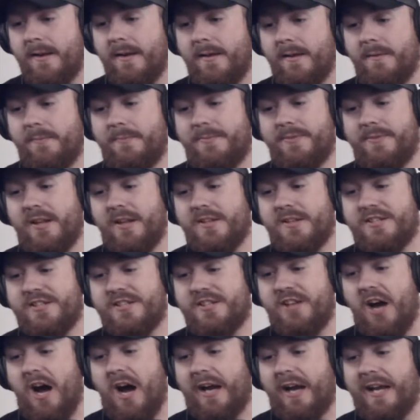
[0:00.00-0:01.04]
The
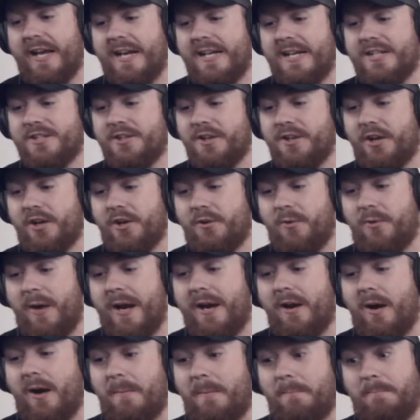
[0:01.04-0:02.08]
stockings look great
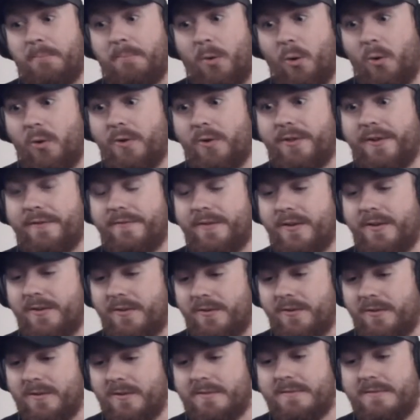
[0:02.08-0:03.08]
on both of you.